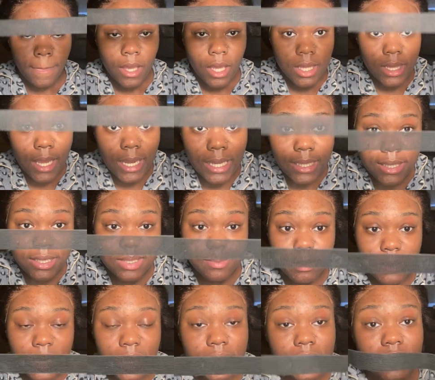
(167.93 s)
And I got this
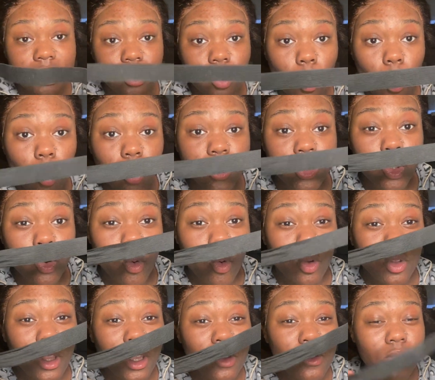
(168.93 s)
band. It's so
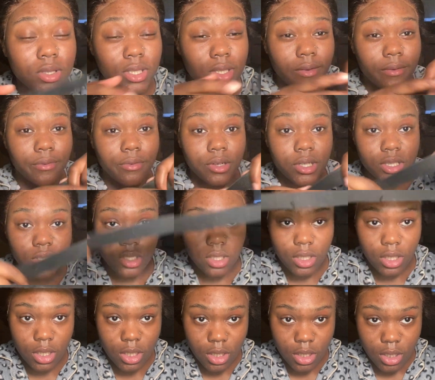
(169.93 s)
old. Like, you can see the fringe on
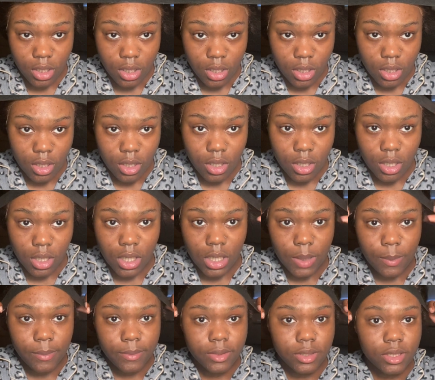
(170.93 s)
it. And I'm
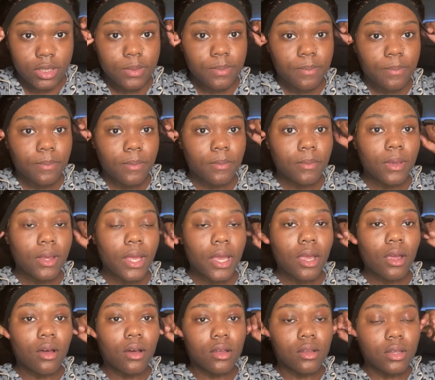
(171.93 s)
gonna just lay
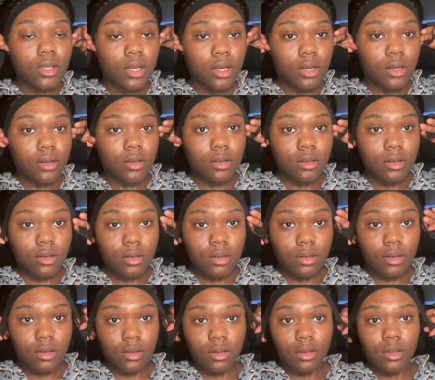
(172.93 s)
it on there
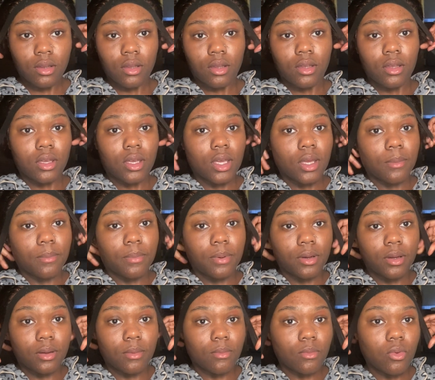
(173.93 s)
and
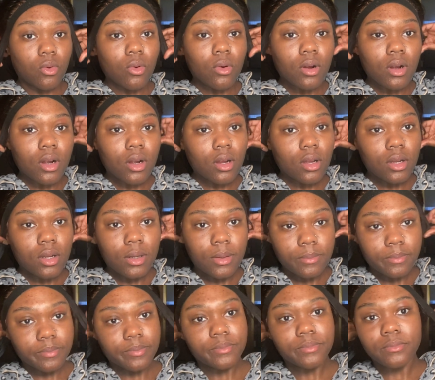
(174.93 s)
put more,
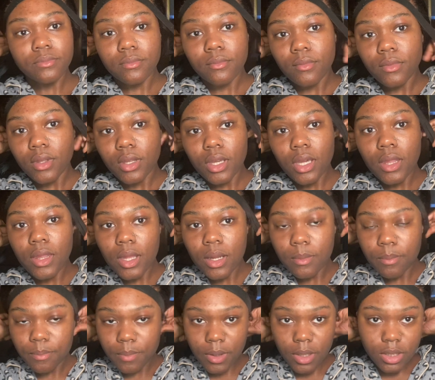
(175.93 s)
and then
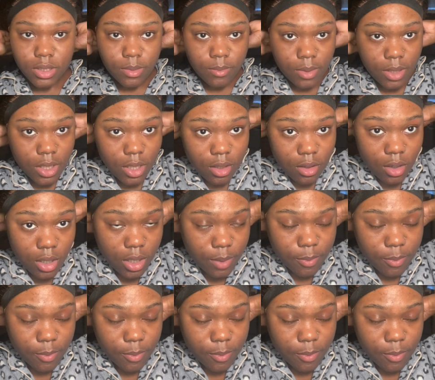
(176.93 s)
put some heat on it.